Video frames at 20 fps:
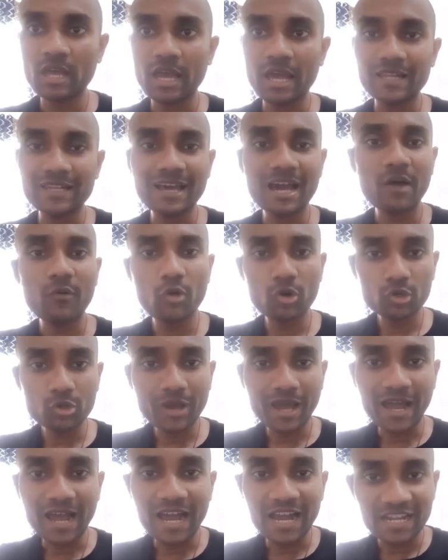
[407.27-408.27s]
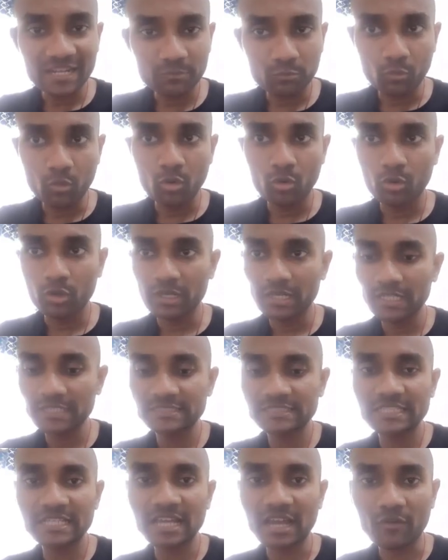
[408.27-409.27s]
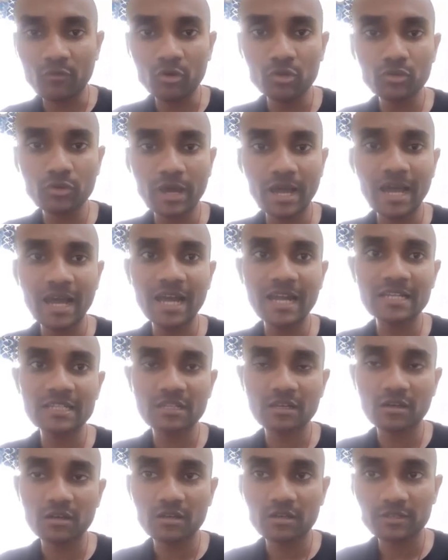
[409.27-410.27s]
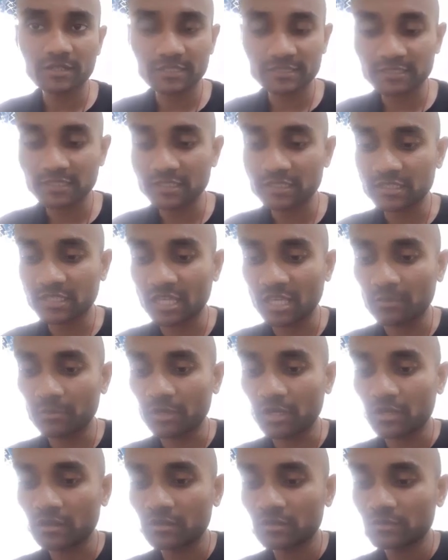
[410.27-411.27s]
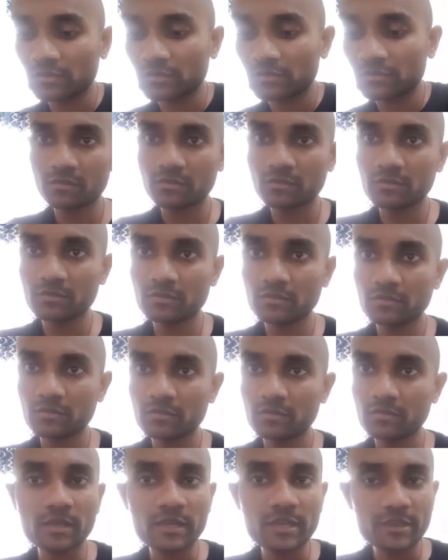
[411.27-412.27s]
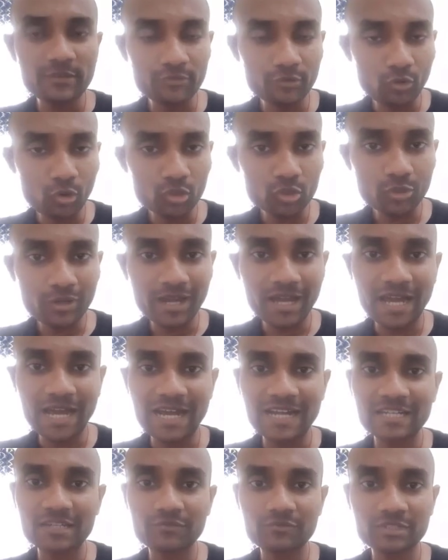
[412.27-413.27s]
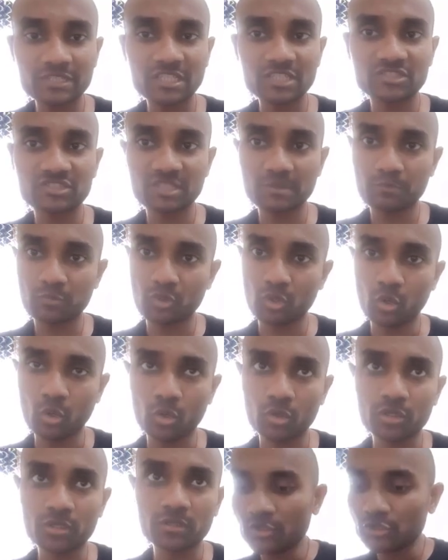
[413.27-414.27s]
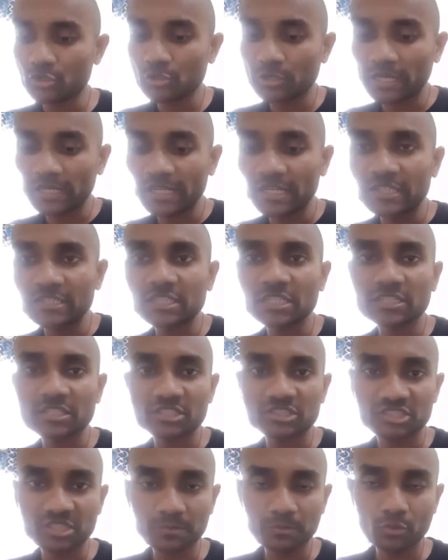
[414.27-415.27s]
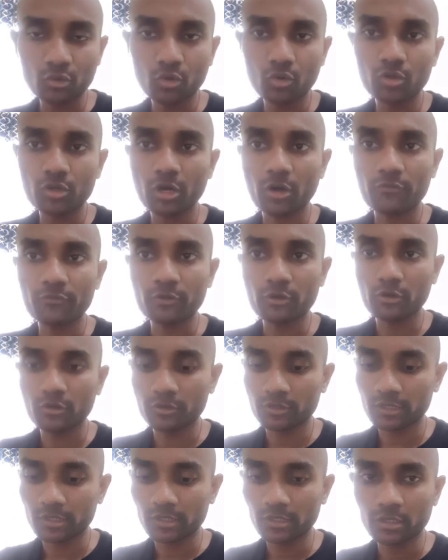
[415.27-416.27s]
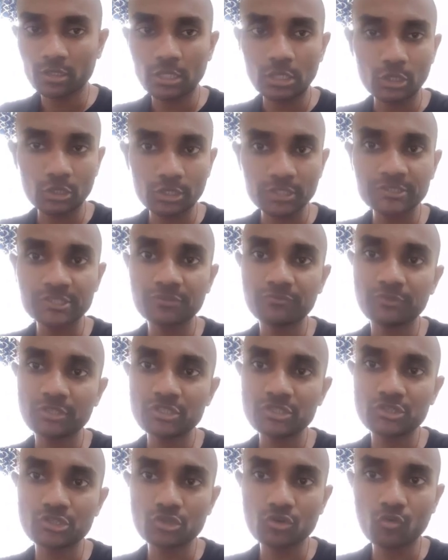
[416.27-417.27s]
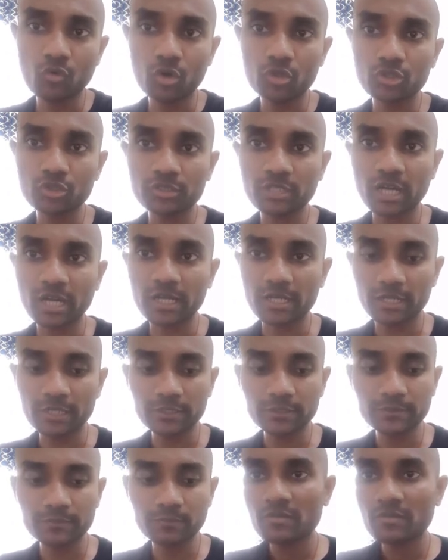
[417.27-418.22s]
And I want to add more, let's say I want to add Ras Al Khaimah. If you want to add with the zip code, you can enter the zip code of your location which you want to target.